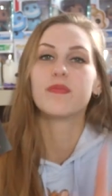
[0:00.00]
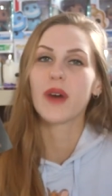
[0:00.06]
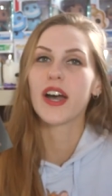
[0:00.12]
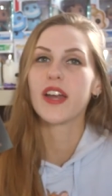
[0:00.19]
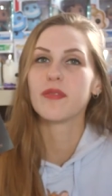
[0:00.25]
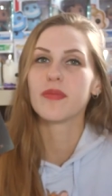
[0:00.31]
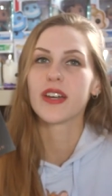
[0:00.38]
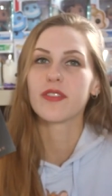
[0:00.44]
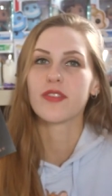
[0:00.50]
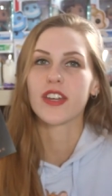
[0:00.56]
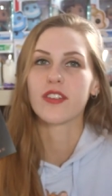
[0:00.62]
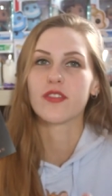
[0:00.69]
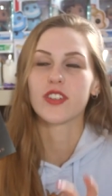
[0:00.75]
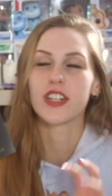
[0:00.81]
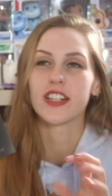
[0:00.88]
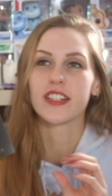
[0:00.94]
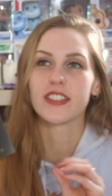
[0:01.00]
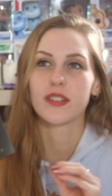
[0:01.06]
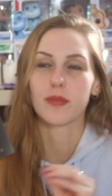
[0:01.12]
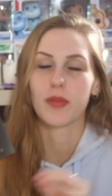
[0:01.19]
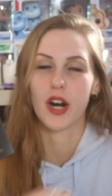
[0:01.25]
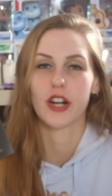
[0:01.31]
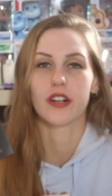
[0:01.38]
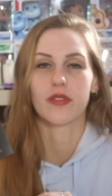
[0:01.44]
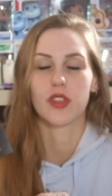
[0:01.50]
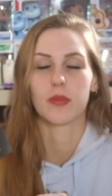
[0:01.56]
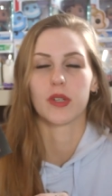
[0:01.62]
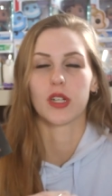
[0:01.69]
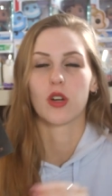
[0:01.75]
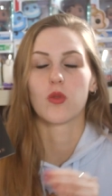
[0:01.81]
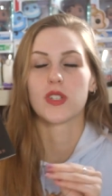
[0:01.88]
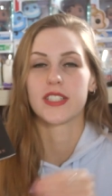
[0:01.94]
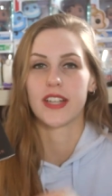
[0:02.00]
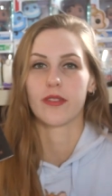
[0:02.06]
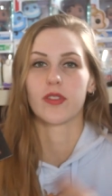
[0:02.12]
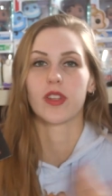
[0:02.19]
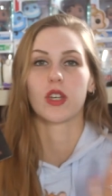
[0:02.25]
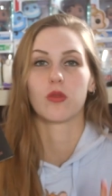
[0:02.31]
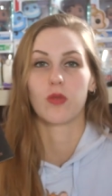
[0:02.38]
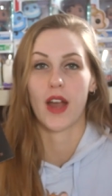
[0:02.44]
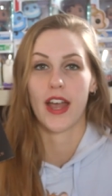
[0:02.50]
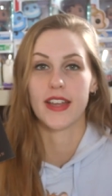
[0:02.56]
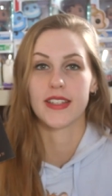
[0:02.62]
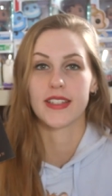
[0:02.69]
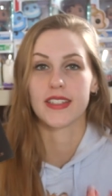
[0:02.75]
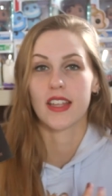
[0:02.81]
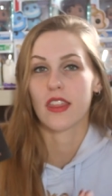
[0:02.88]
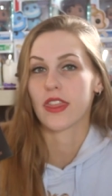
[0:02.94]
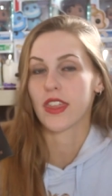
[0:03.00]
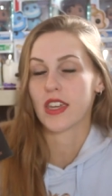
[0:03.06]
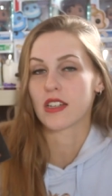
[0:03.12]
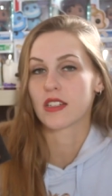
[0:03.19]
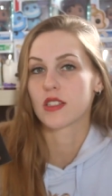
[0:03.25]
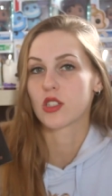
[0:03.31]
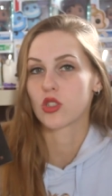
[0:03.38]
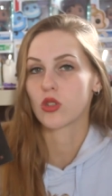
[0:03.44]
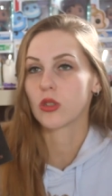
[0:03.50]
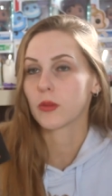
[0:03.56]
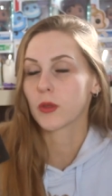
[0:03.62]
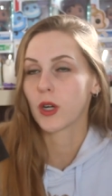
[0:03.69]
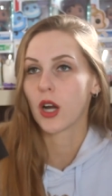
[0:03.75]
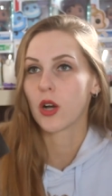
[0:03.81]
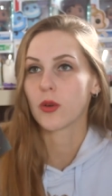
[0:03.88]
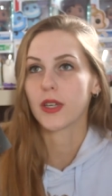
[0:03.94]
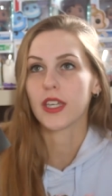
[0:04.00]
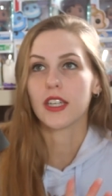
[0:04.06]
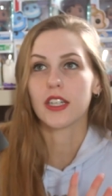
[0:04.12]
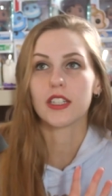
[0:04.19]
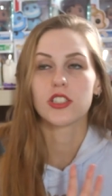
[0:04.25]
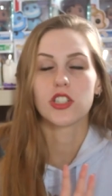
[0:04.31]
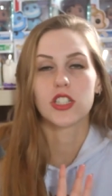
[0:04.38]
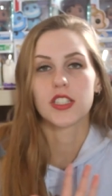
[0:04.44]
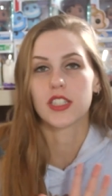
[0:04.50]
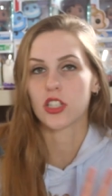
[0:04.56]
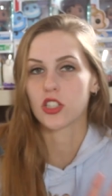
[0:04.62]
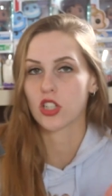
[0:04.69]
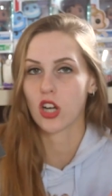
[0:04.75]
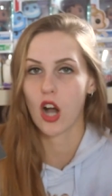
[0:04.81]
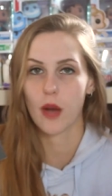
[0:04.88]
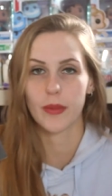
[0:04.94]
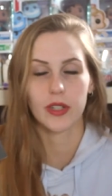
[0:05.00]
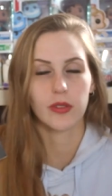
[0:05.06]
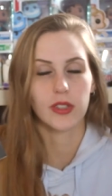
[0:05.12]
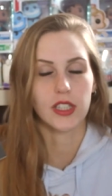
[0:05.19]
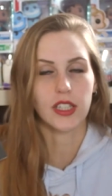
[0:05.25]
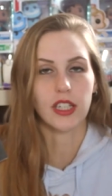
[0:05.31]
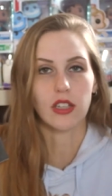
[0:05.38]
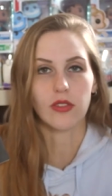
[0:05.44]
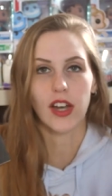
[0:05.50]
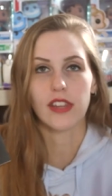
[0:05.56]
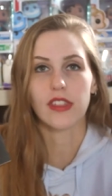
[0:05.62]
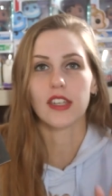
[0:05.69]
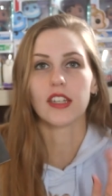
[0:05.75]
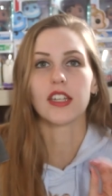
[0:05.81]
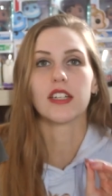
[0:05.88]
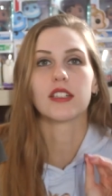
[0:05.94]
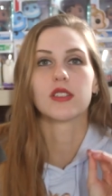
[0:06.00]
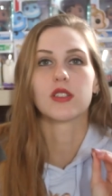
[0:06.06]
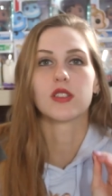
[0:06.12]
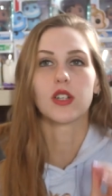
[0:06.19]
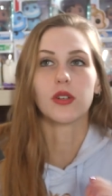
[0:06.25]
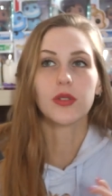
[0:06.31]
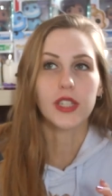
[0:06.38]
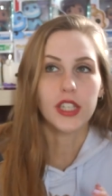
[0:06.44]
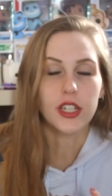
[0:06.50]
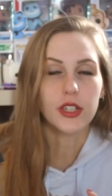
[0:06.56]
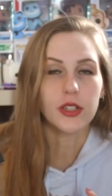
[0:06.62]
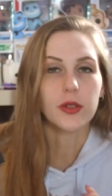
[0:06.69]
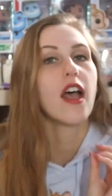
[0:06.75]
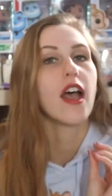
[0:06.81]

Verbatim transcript: But my favorite part of the book was definitely Rez, Thea's Stormcrow. He is just such a comic relief. I think he is so cute,